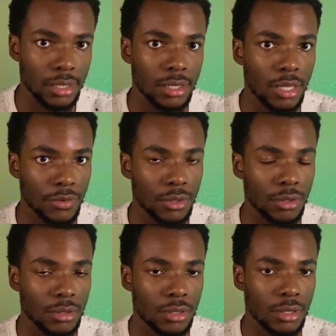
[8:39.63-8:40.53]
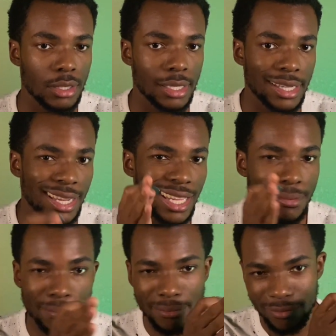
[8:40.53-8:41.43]
difficult in
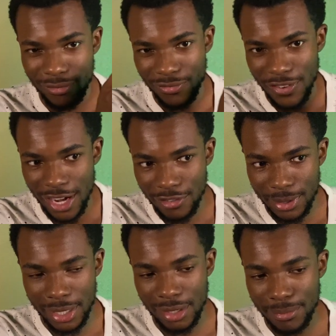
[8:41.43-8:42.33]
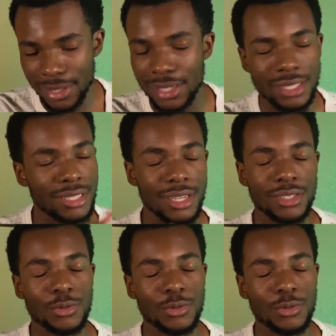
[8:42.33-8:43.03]
a very beginning stage,